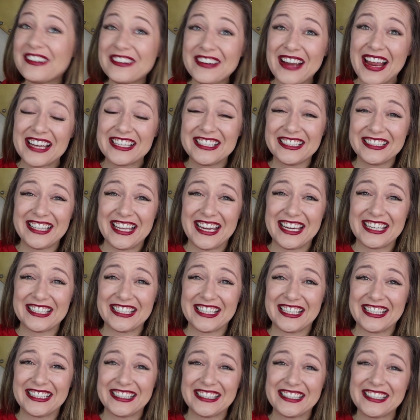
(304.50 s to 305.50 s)

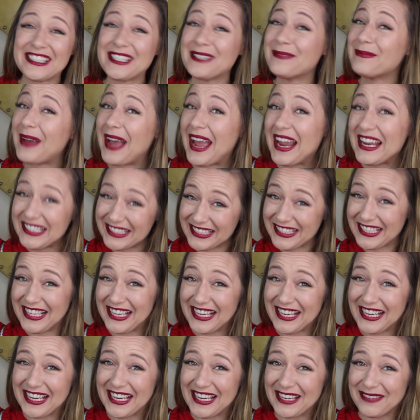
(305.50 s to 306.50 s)
congratulations to my
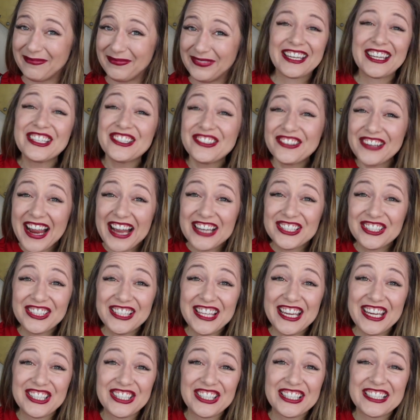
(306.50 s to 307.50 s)
team.
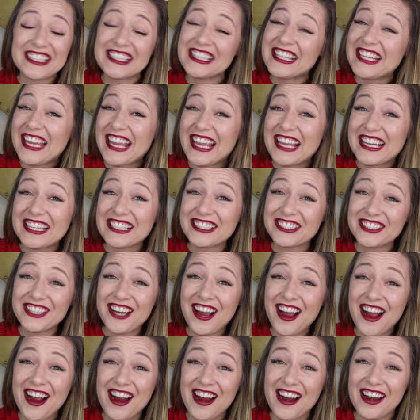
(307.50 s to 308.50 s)
Congratulations, Leanna
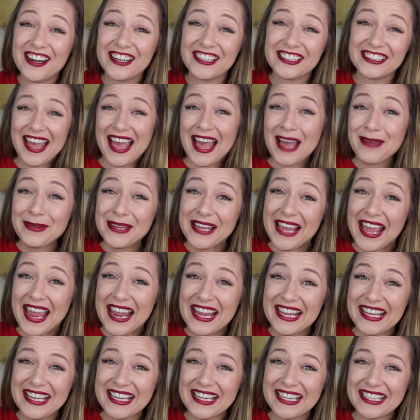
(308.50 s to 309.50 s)
Starr, Abby
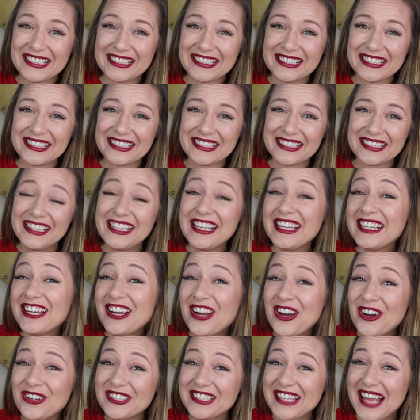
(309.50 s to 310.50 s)
Hankins, Lita
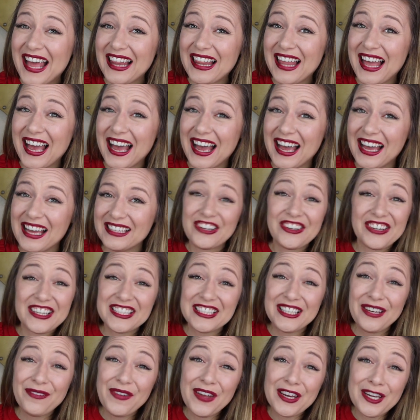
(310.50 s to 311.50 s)
Hosella,
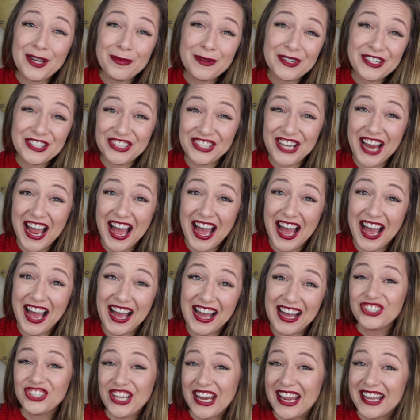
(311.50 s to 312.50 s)
Christy Funderburg
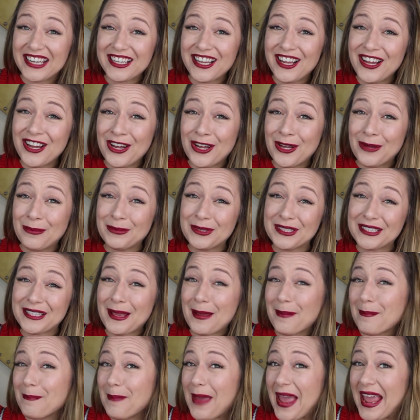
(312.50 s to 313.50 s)
Shaw, Chanda Holmes,
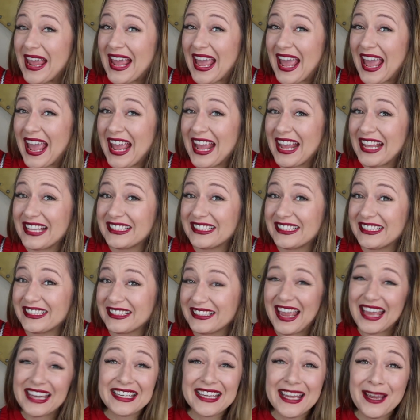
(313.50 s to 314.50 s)
May Hayes,
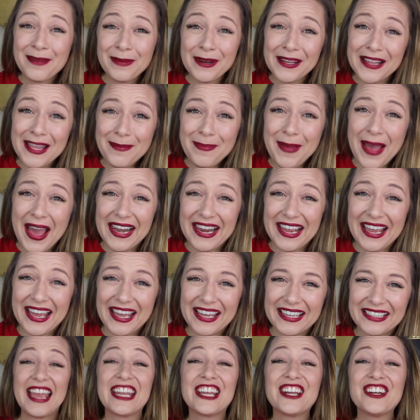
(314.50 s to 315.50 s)
and Kimberly Pettit.
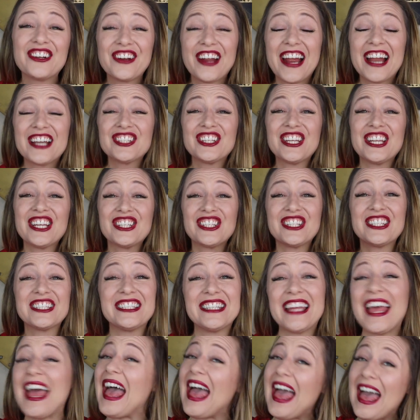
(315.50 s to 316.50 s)
And congratulations
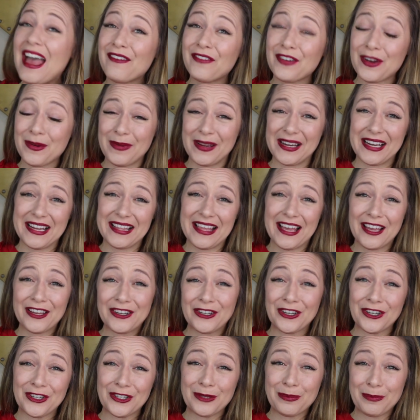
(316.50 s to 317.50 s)
to everybody that
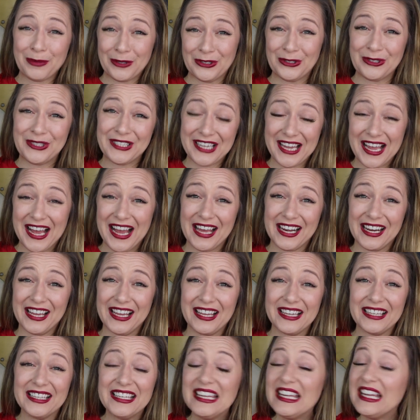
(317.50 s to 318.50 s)
earned Punta
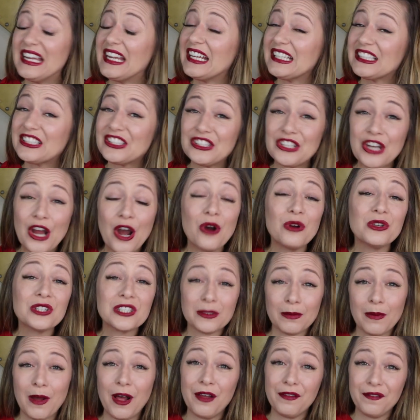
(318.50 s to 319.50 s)
Cana. It's no
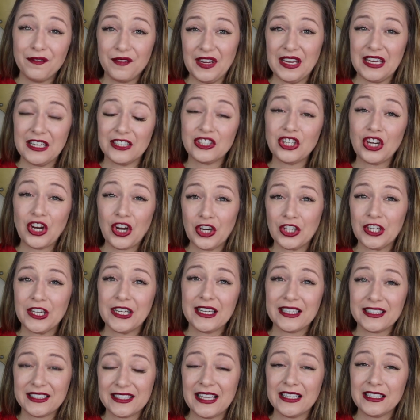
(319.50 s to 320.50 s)
small feat to earn an
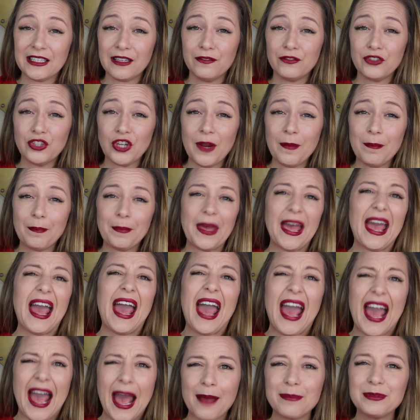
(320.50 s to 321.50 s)
incentive trip, but
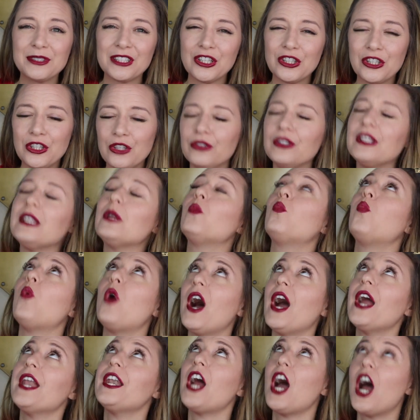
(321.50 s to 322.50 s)
absolutely
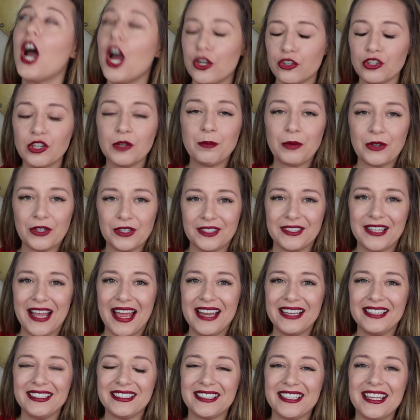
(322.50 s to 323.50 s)

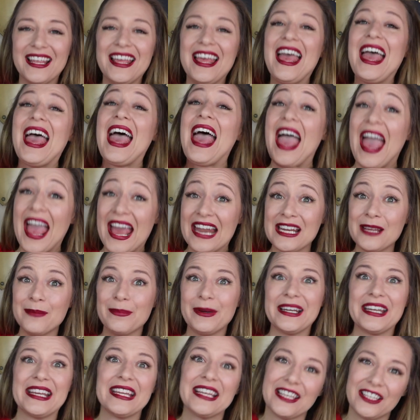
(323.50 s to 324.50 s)
100%
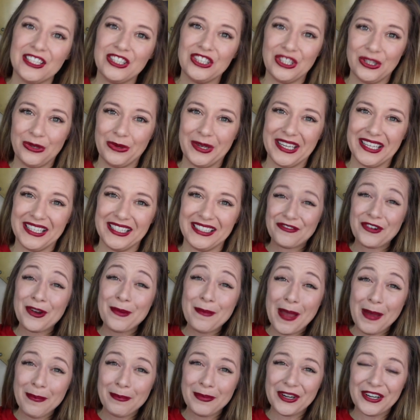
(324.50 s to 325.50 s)
Anybody can do it.
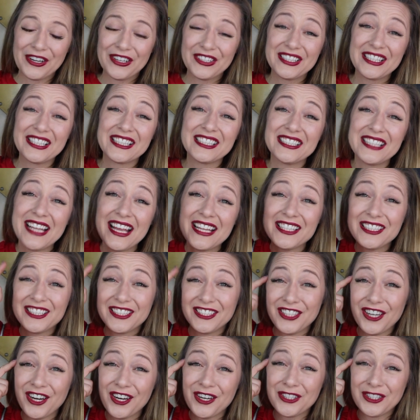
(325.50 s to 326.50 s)
Remember, success
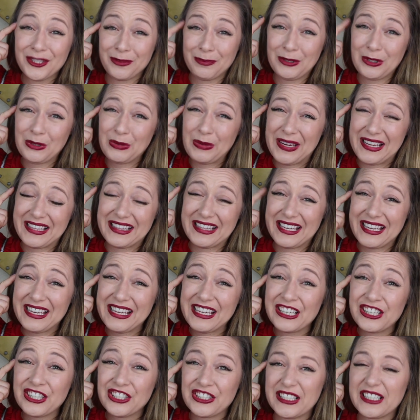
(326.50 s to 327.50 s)
starts between the
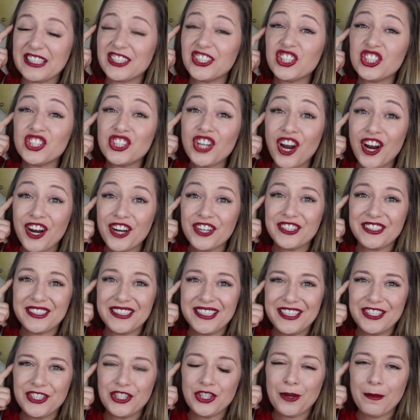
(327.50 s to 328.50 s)
ears, it starts
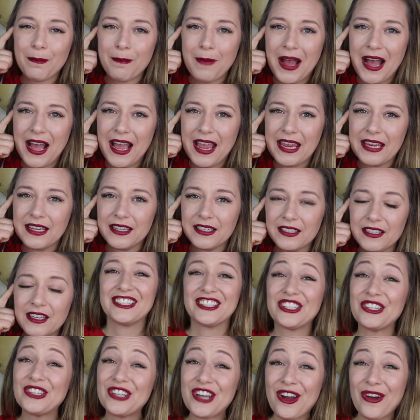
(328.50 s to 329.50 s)
in your mind.
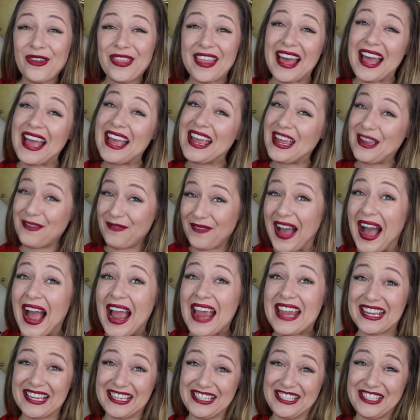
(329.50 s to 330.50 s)
So know that if
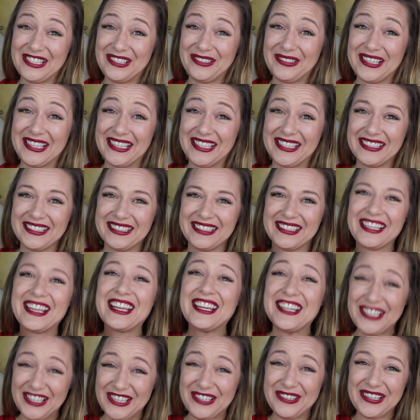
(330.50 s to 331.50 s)
I can do it,
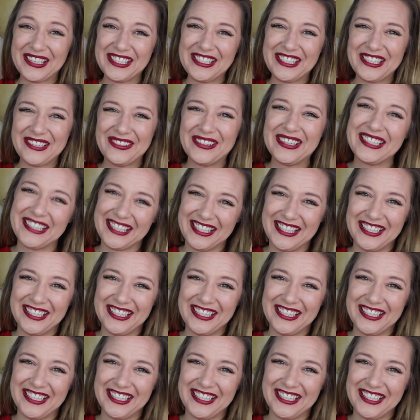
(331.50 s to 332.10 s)
you can do it